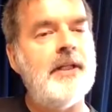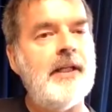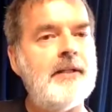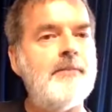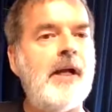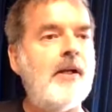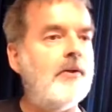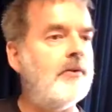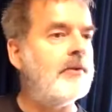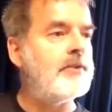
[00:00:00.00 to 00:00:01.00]
in my
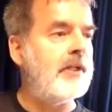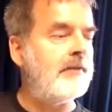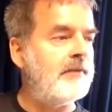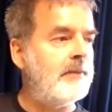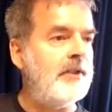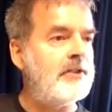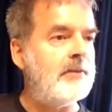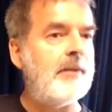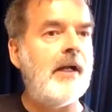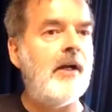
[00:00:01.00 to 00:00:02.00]
own self-image and
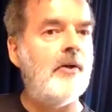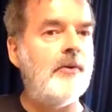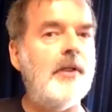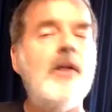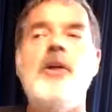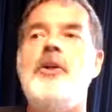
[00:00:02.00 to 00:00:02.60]
my own